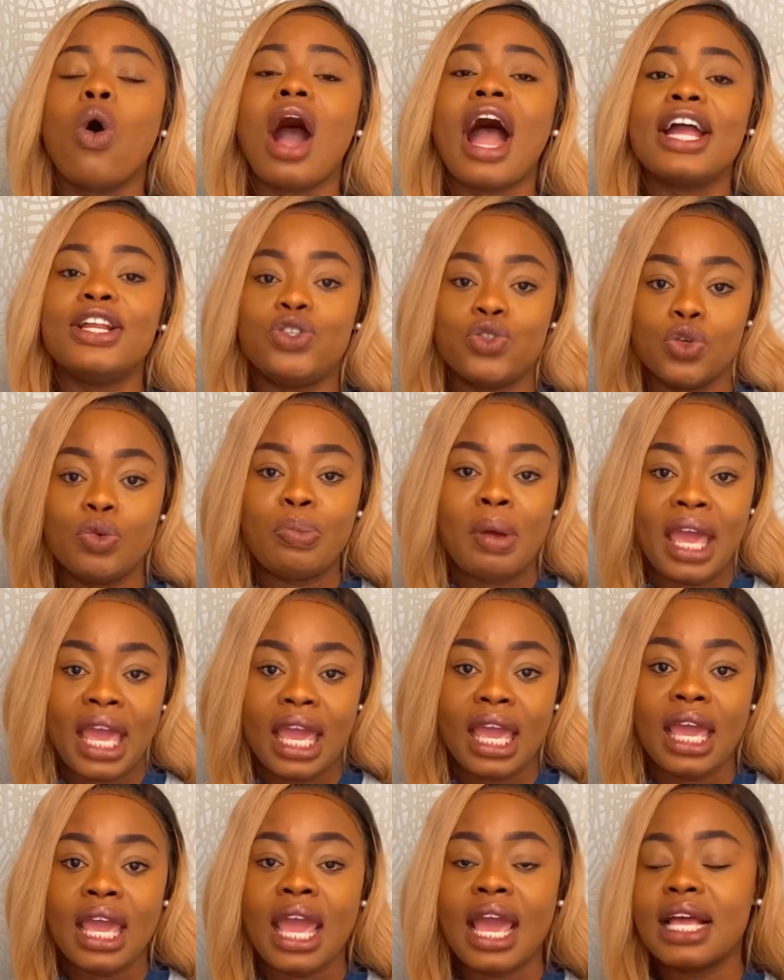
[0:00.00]
I do
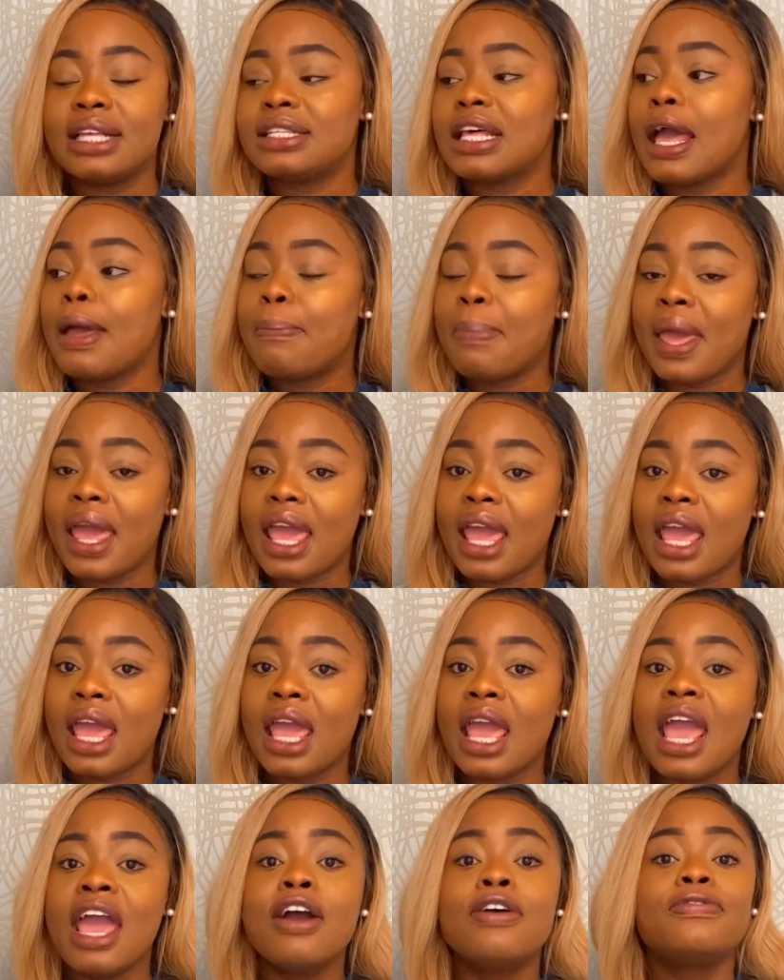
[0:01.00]
pay is I
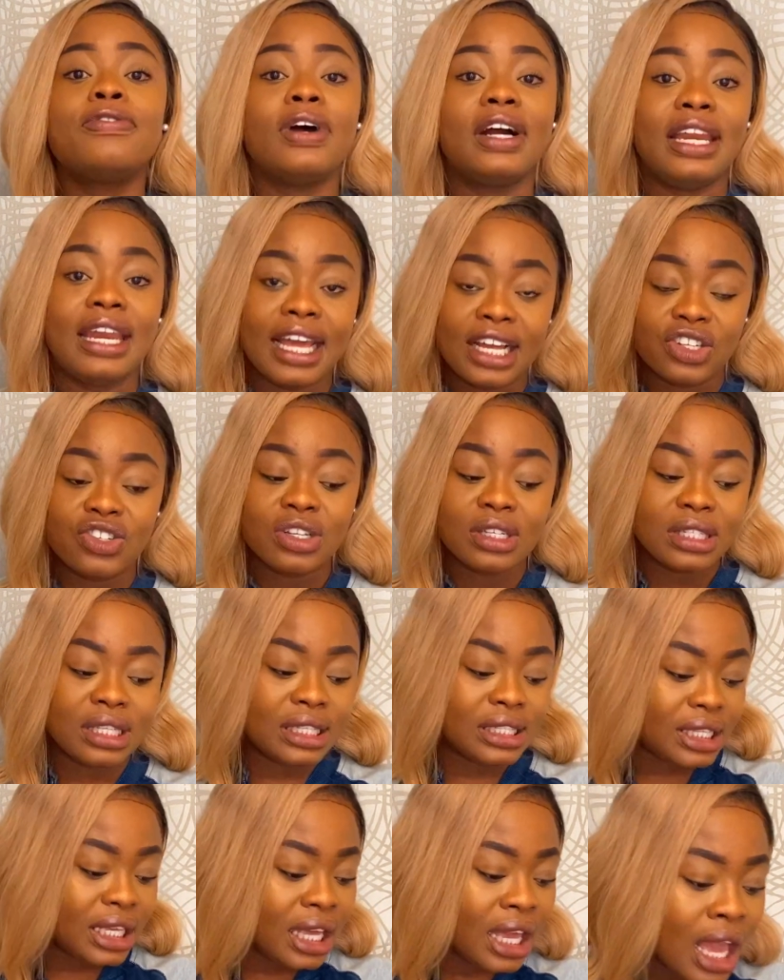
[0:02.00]
pay for
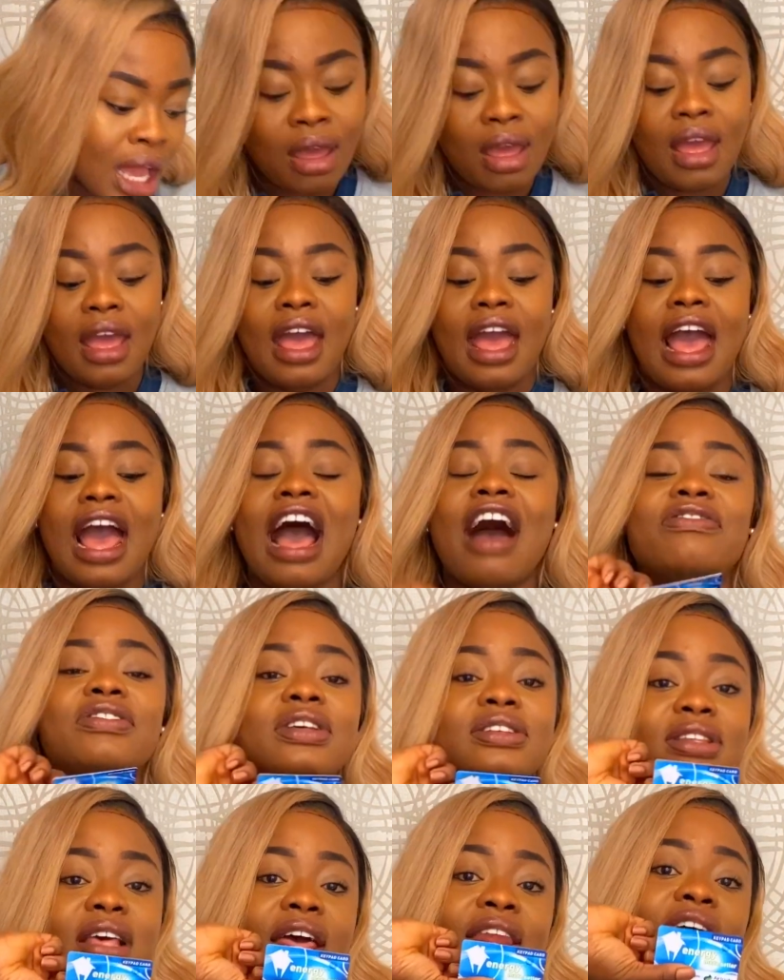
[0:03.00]
electricity. I have
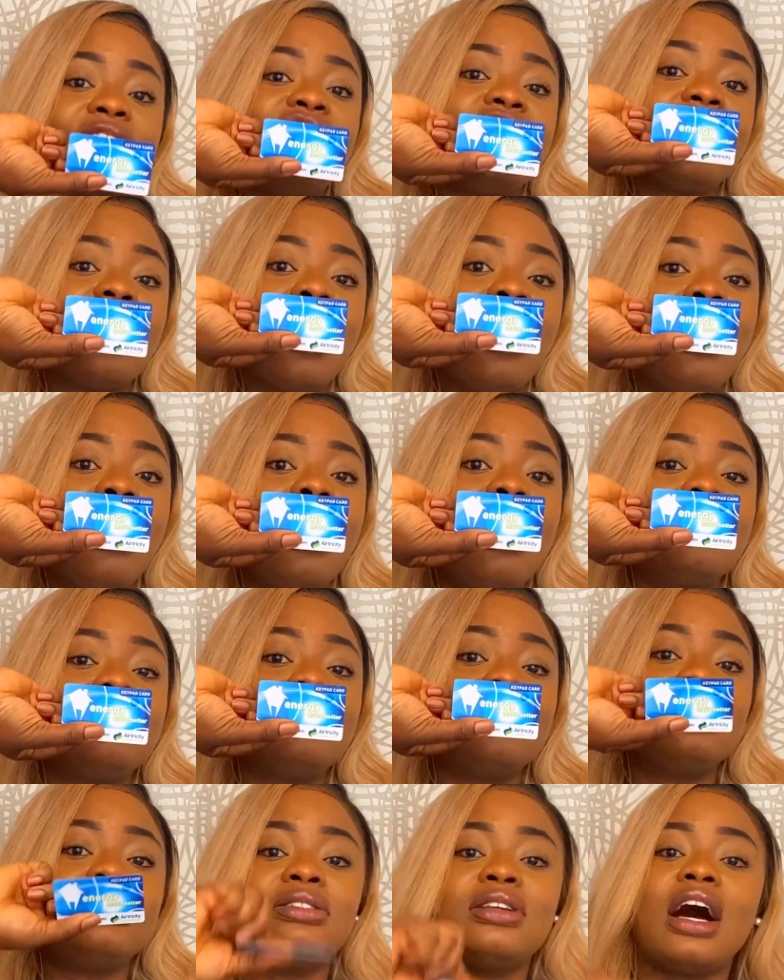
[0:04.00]
this energy card
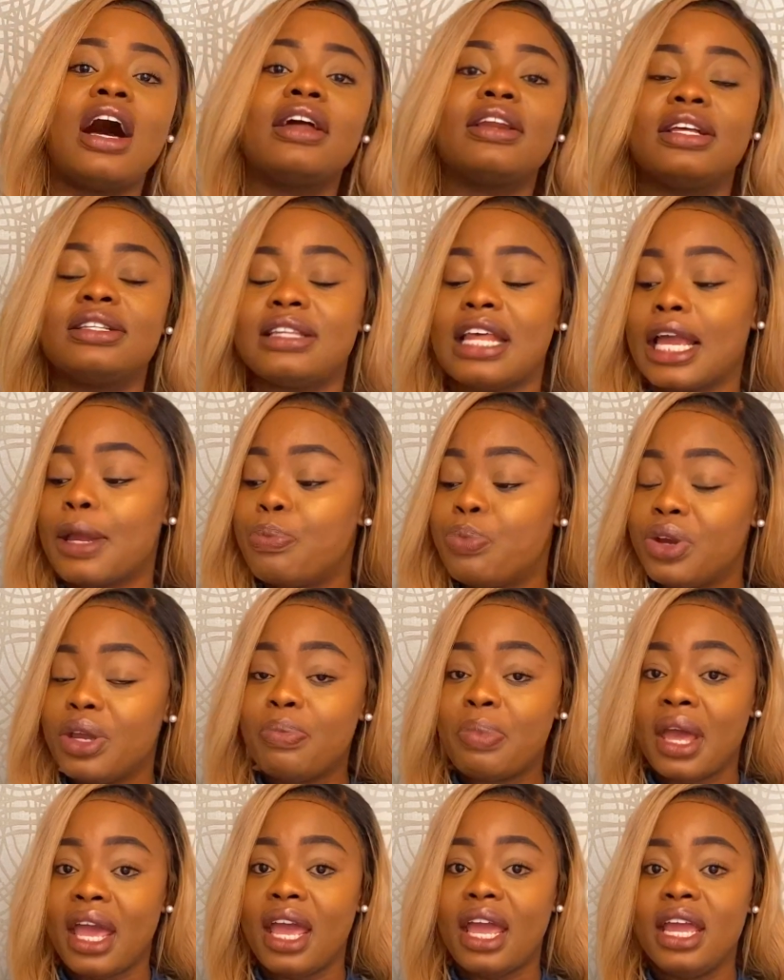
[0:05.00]
that is like
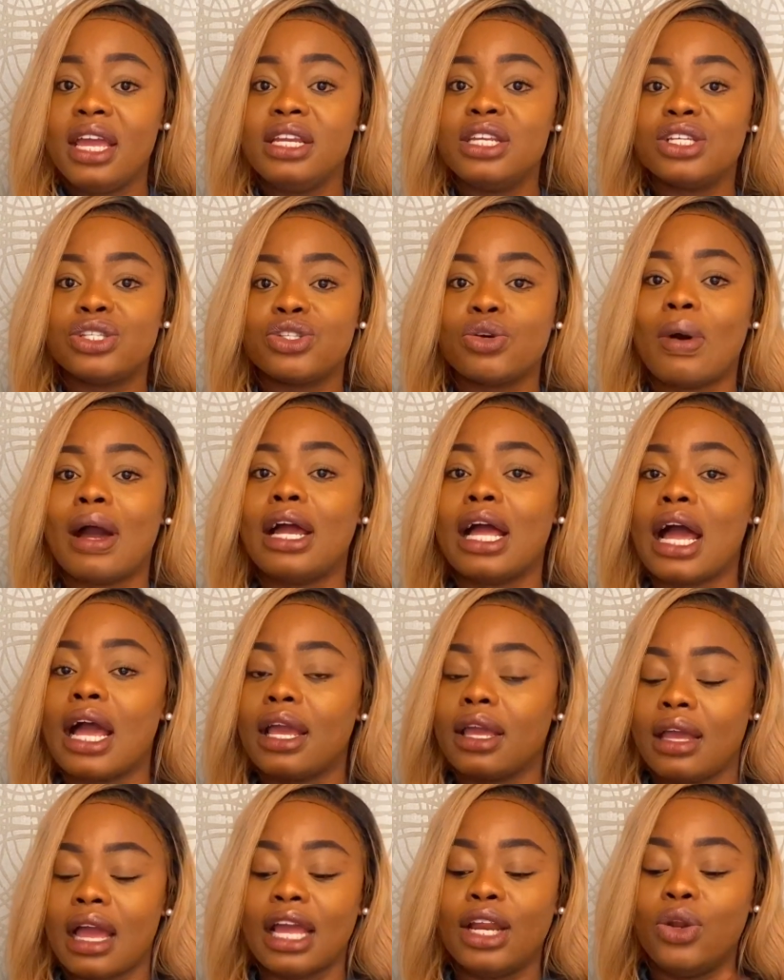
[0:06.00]
prepaid, so
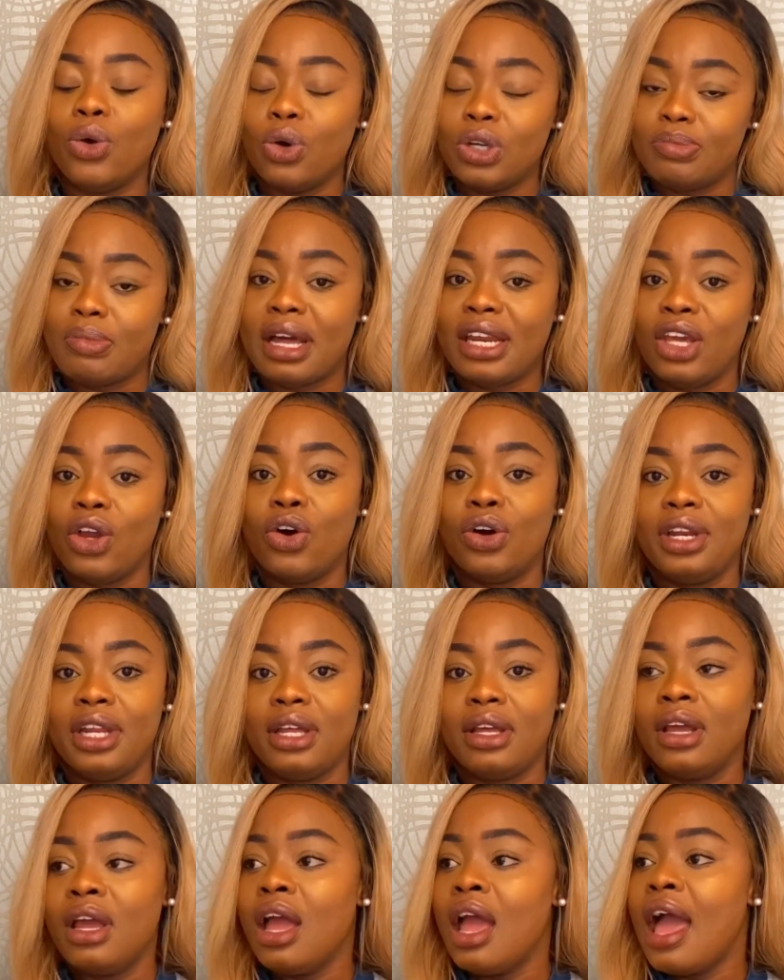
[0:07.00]
I load money on
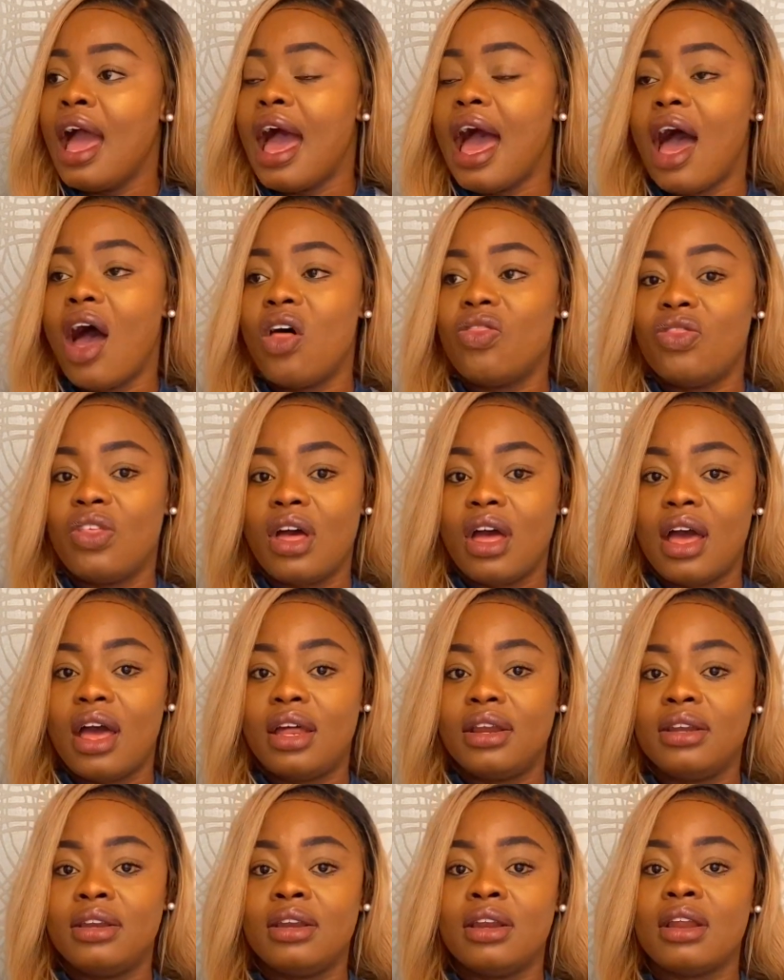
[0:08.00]
it, and
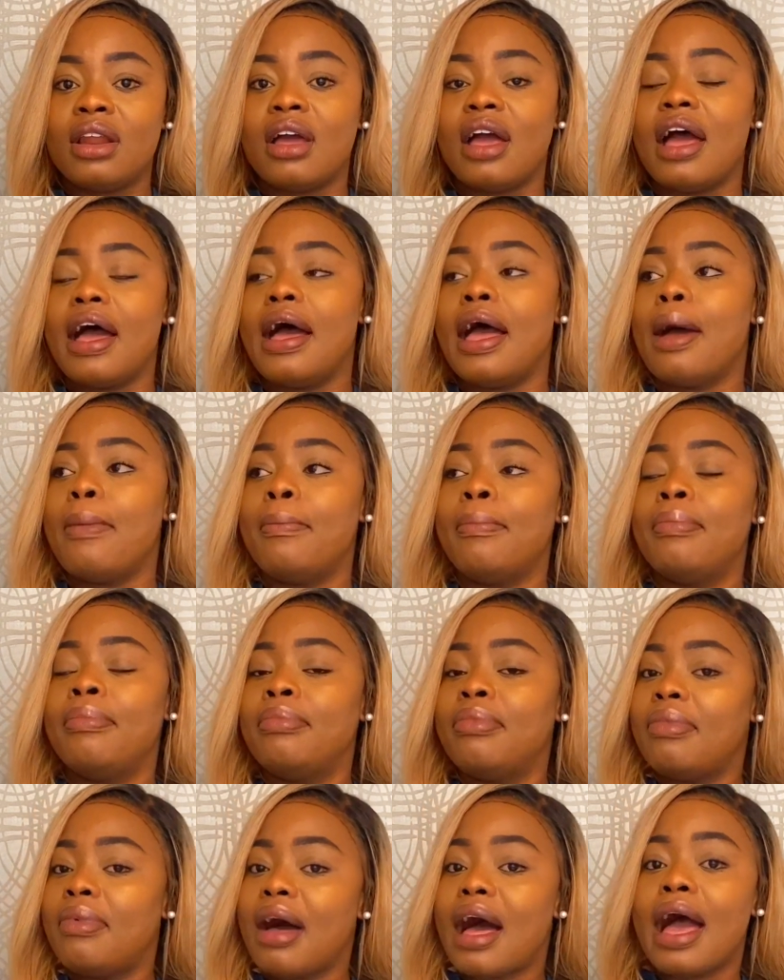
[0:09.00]
then
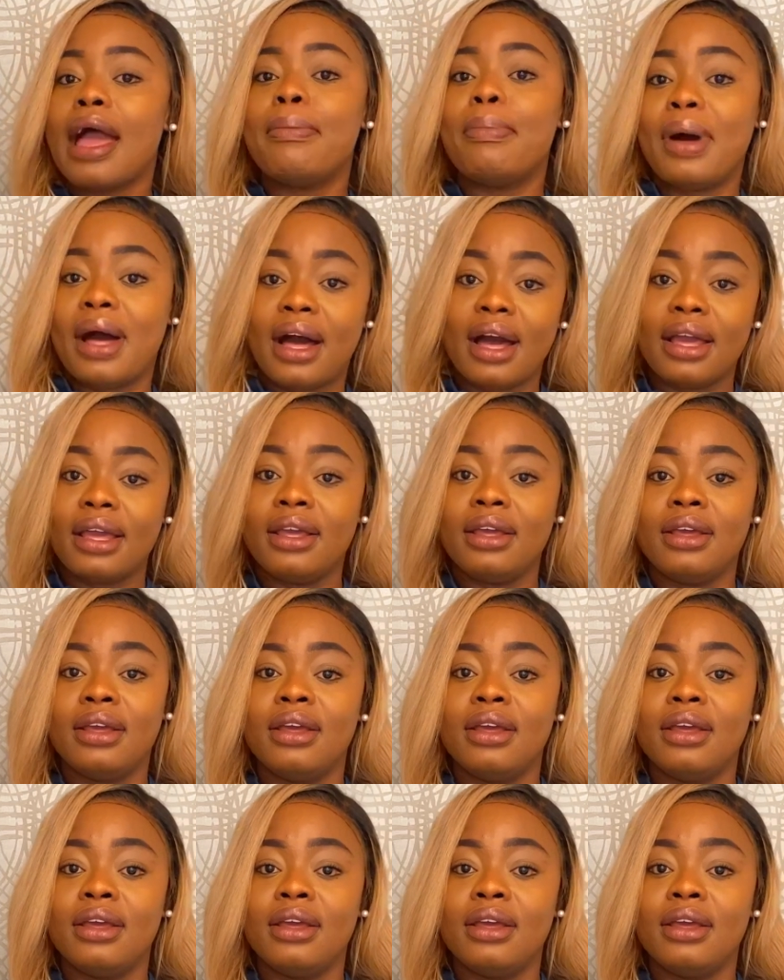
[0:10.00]
I buy